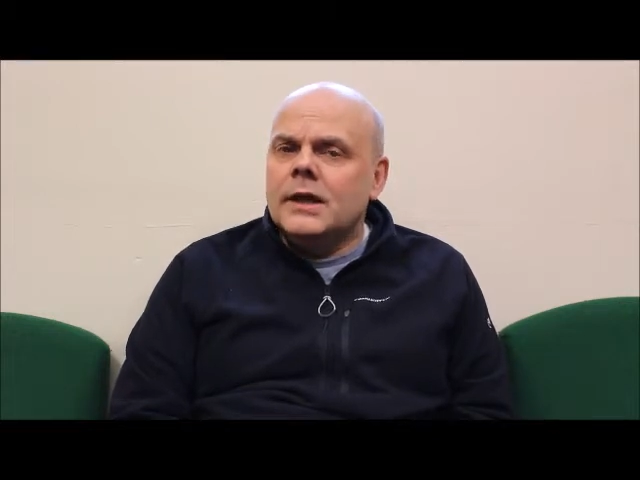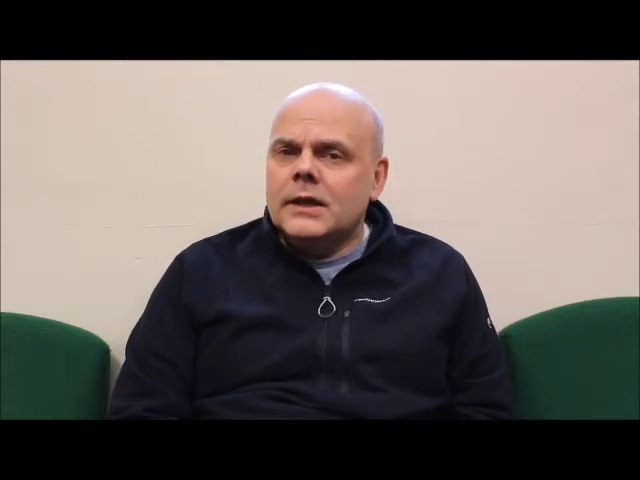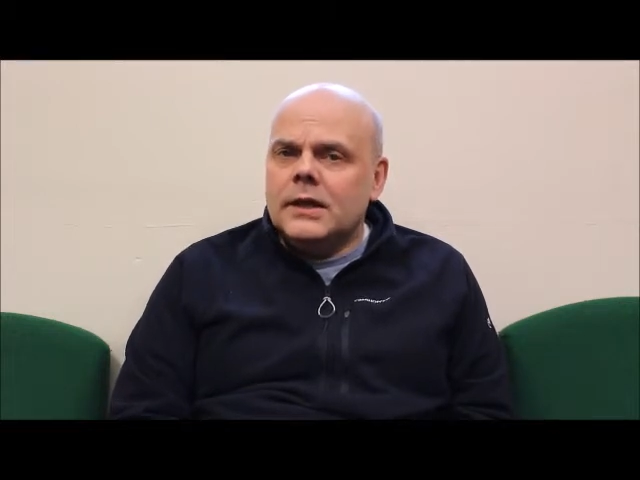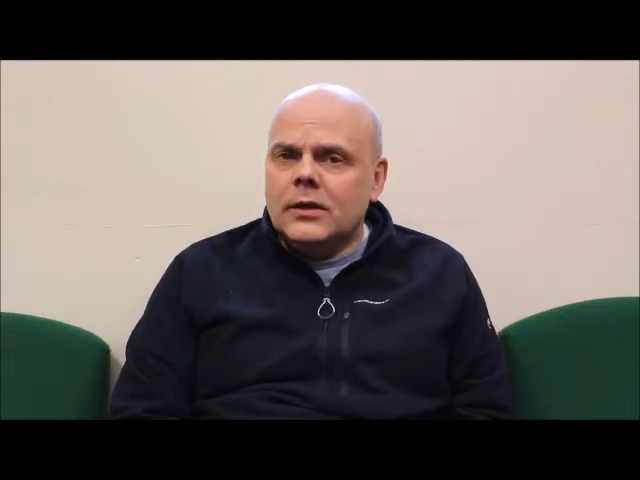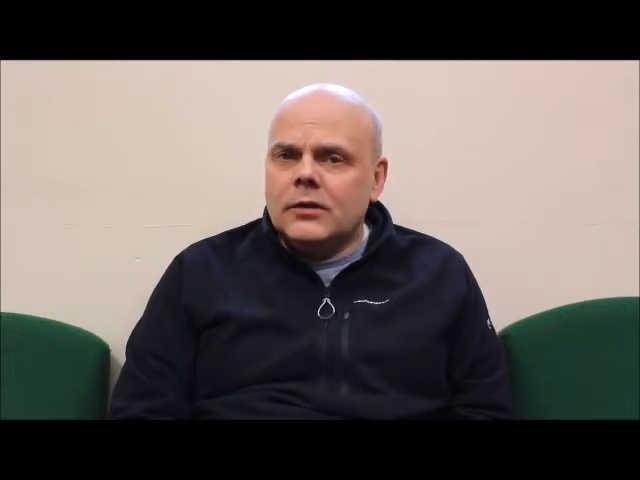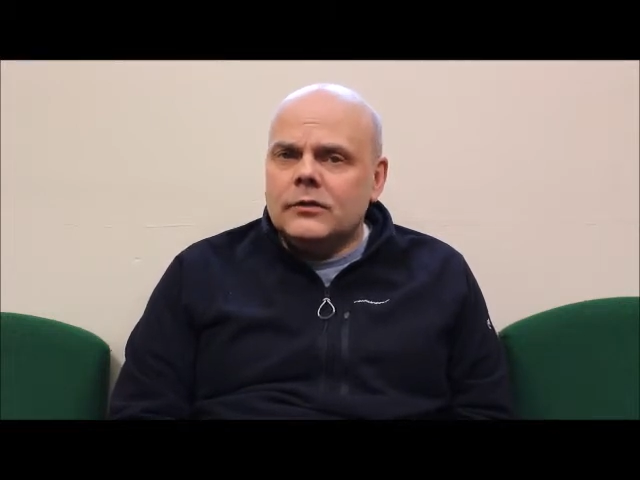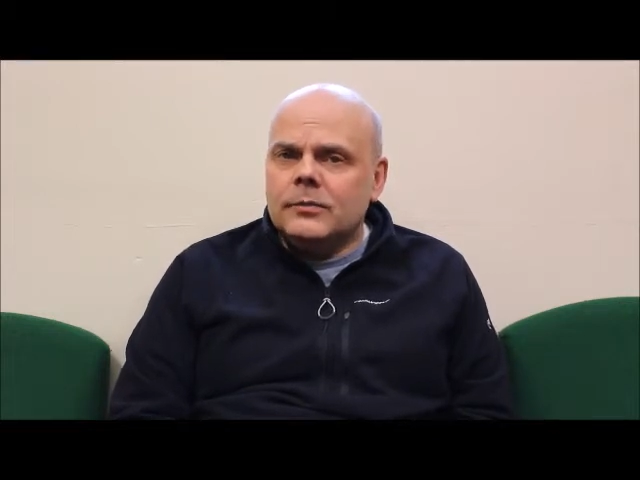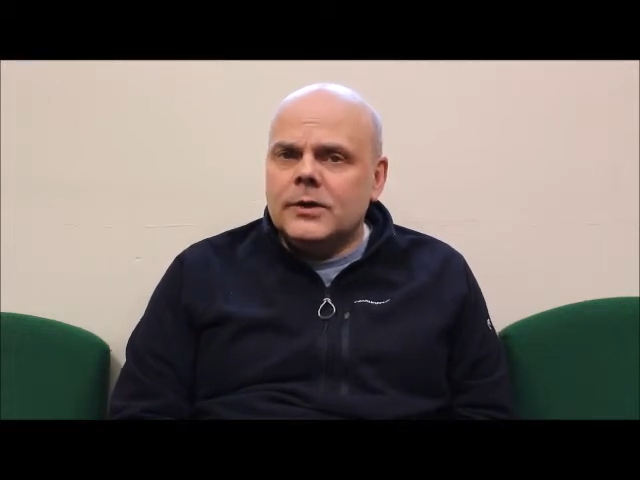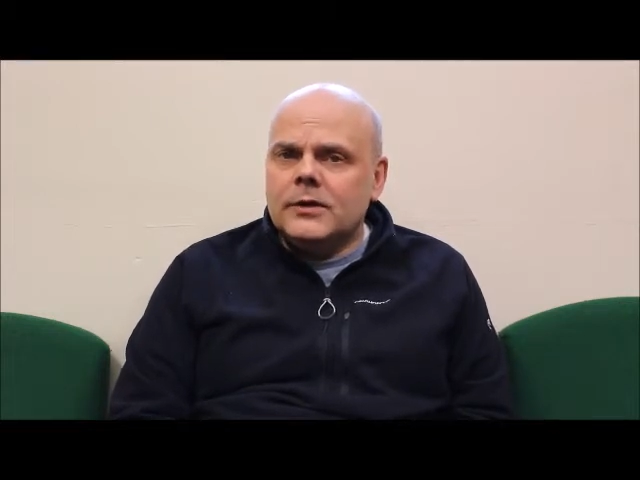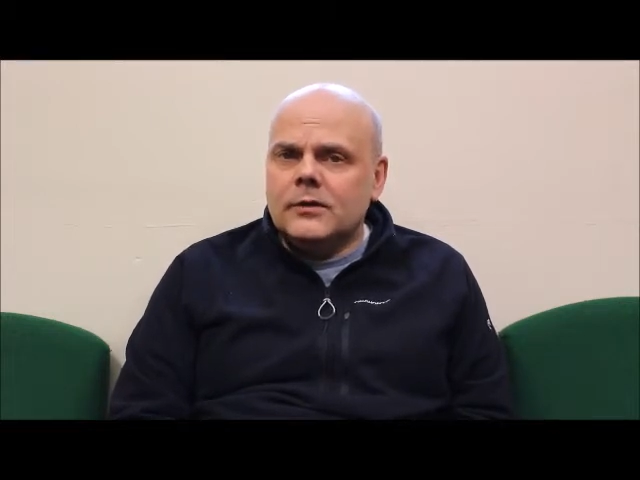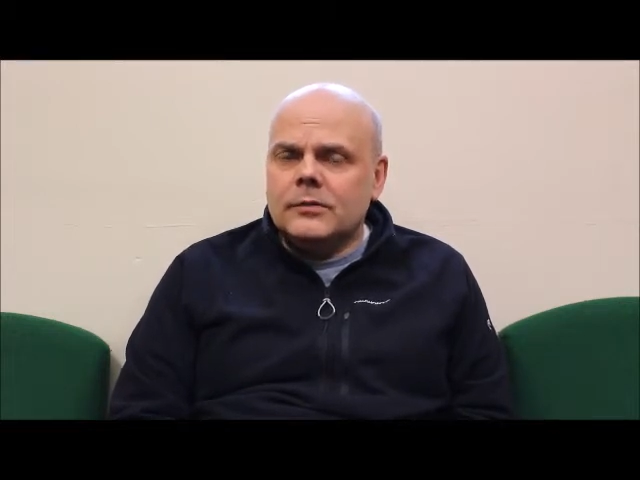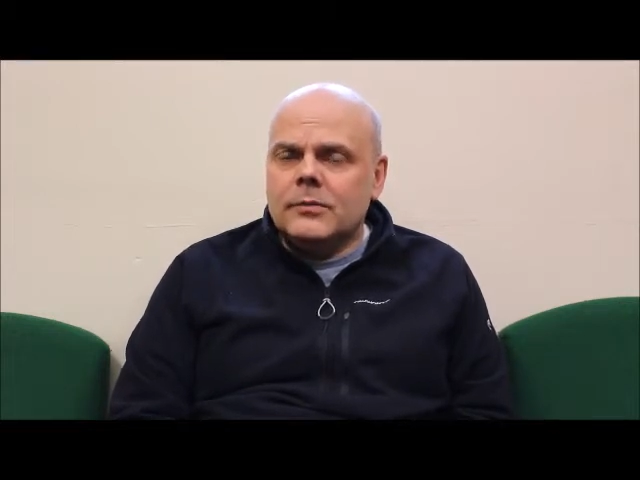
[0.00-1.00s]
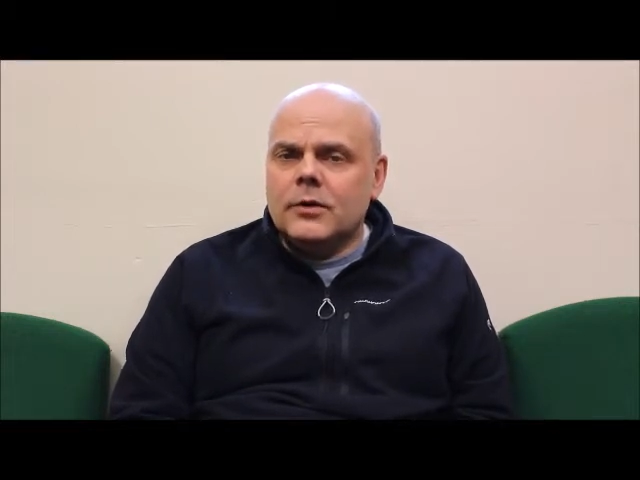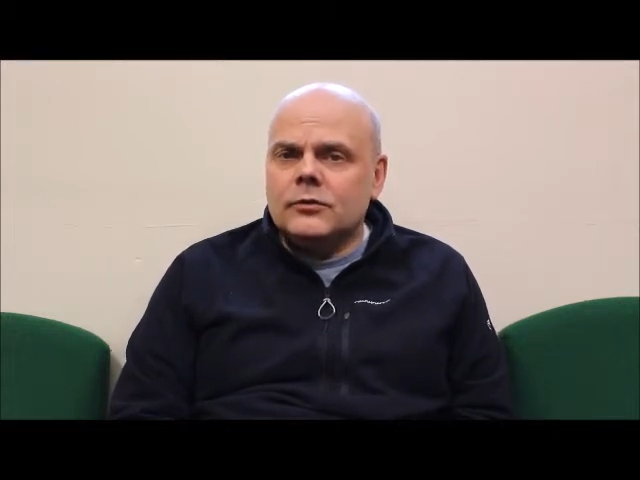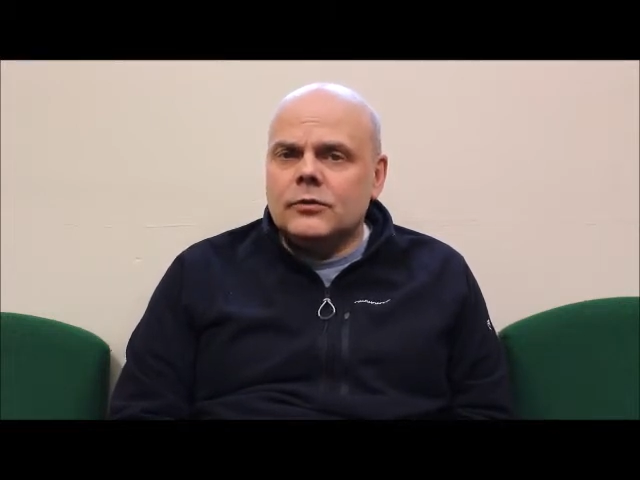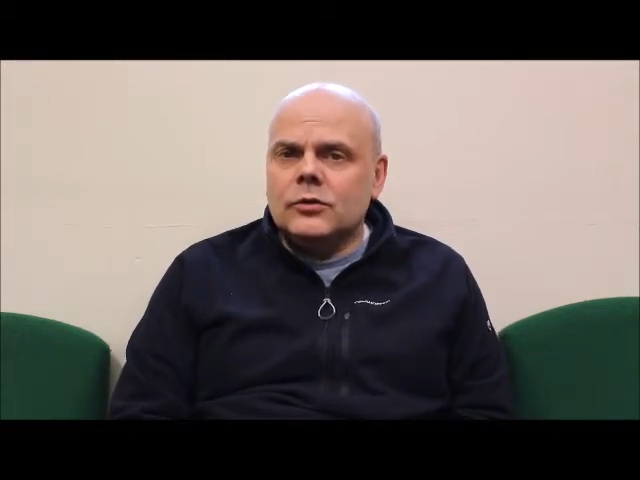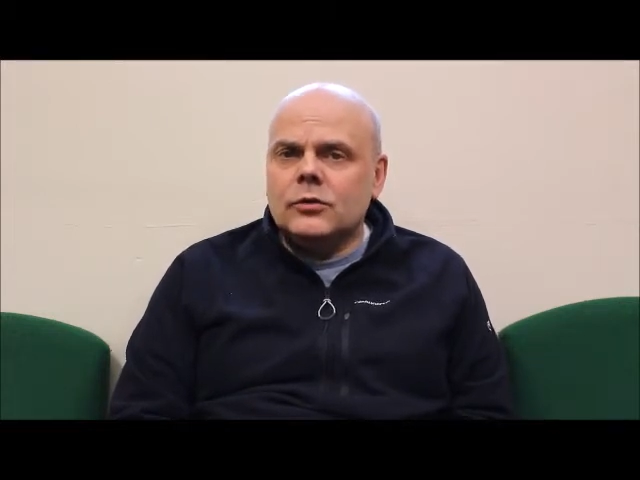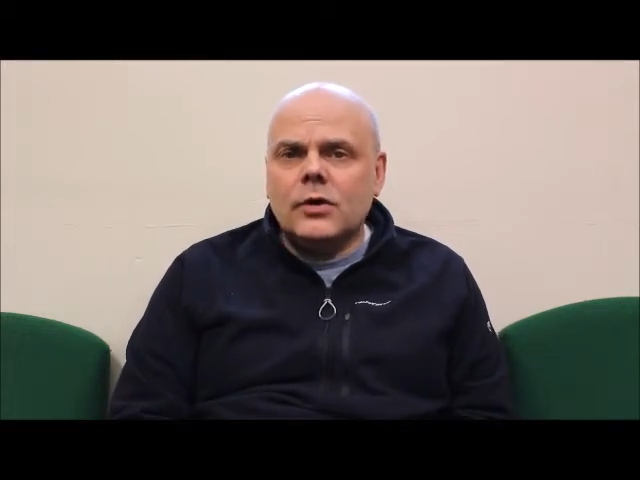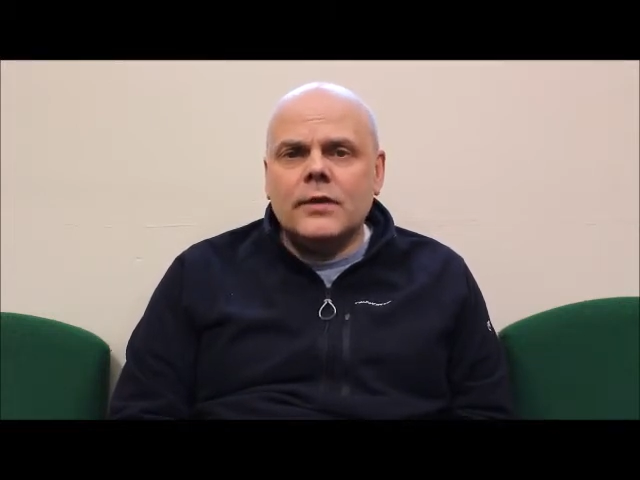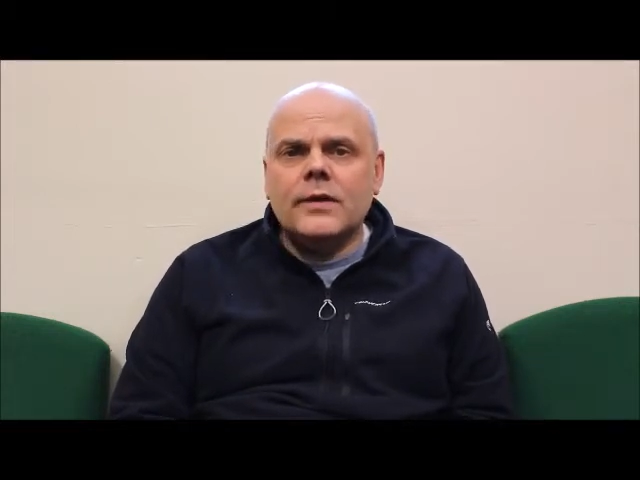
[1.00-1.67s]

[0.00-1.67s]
he heals Peter's mother-in-law,